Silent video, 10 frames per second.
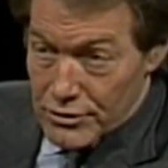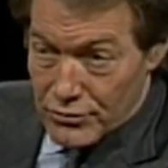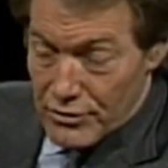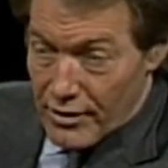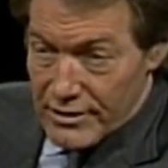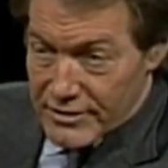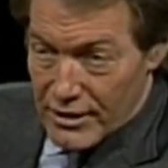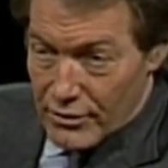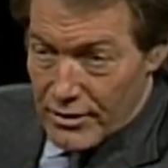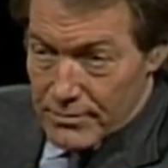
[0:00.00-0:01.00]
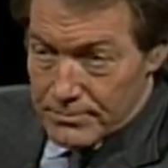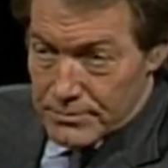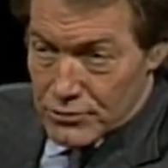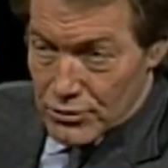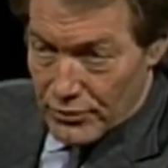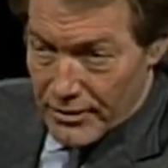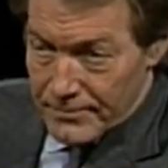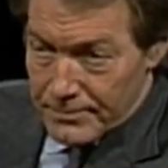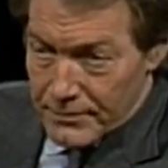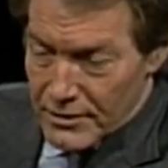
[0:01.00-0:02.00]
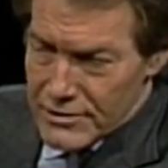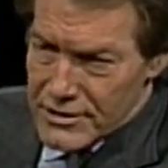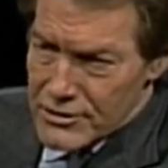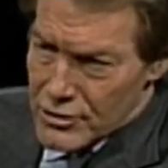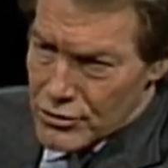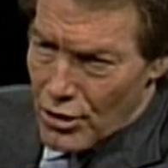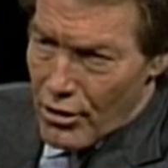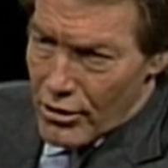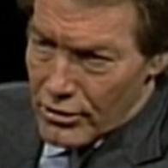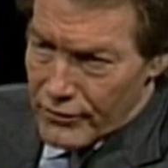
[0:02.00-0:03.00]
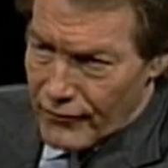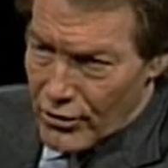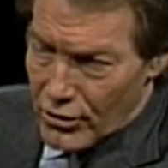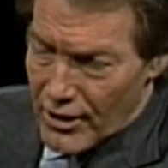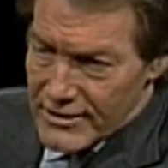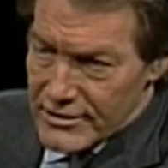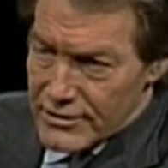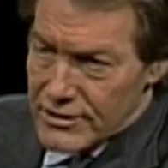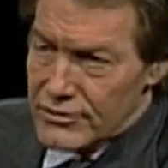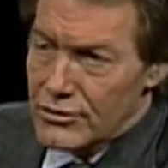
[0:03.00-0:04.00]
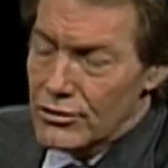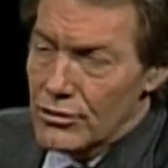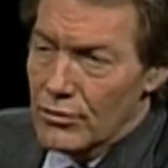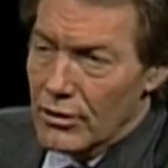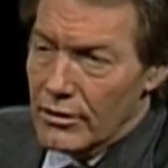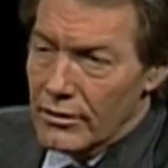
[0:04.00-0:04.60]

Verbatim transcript: a screenwriter's got a great story. Mm-hmm. He sends it to Arnold, and if Arnold likes it, he sends it to you, or?